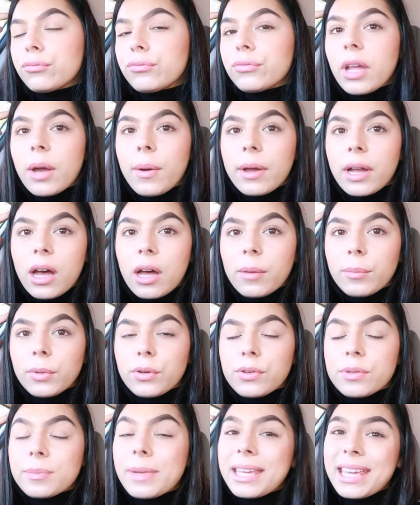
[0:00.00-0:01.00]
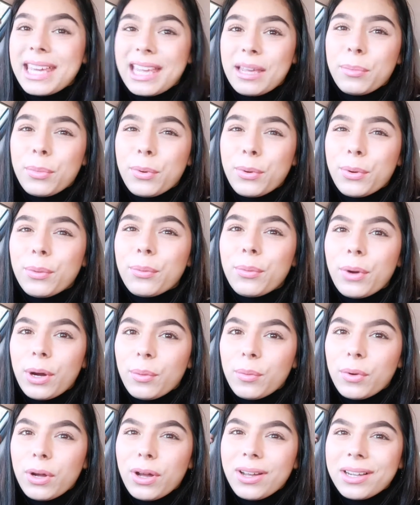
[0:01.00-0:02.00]
now I can't because my keyboard
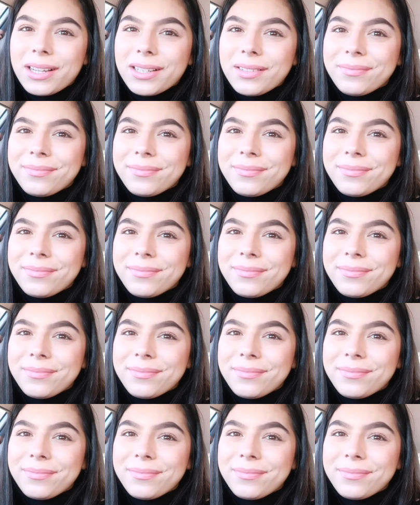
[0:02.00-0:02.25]
won't work.